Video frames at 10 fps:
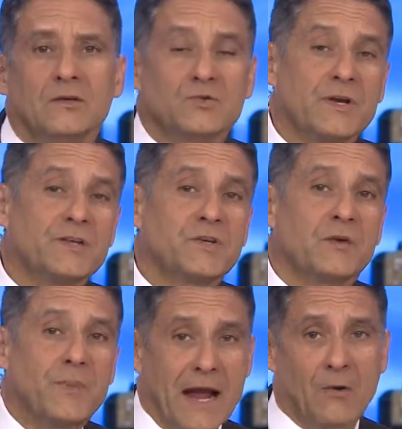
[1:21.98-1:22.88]
Trees
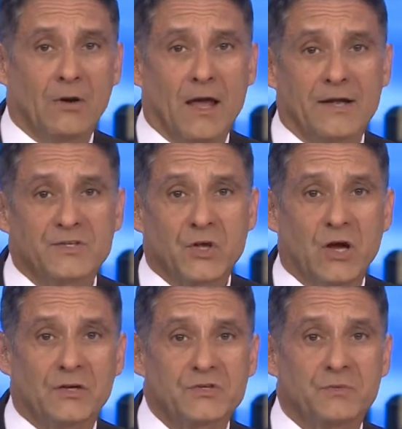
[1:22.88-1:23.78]
on power lines
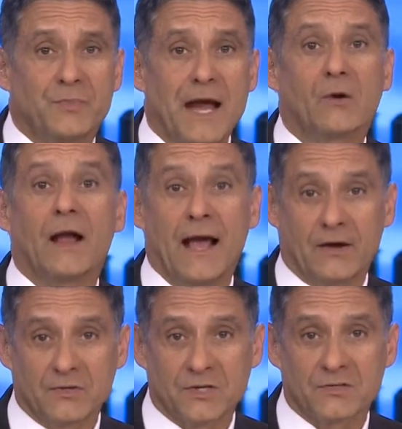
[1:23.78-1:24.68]
caused some power
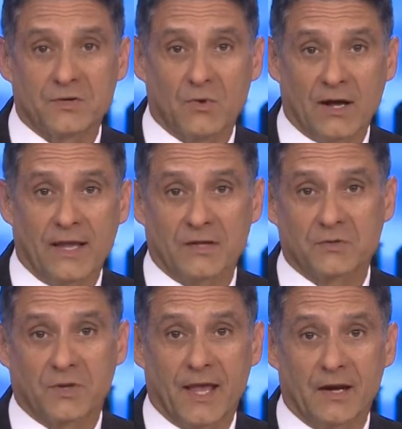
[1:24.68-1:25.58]
outages in
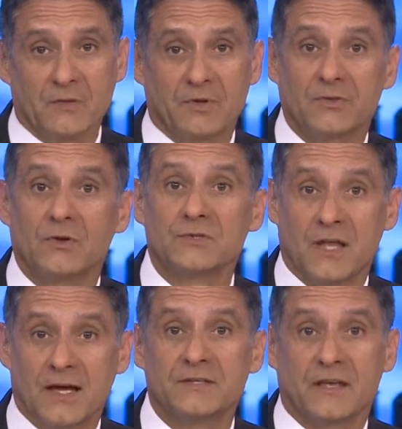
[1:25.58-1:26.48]
Rockcastle County, but
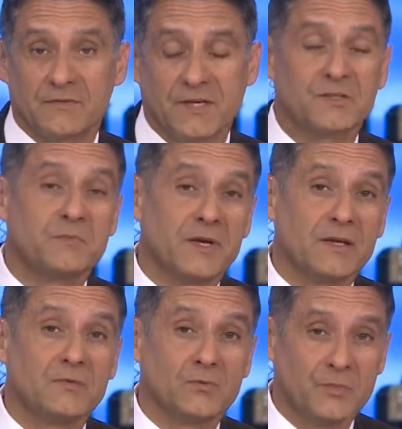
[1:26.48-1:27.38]
those lines have since
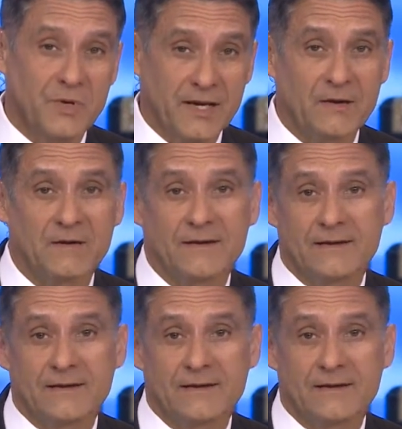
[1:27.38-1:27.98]
been repaired.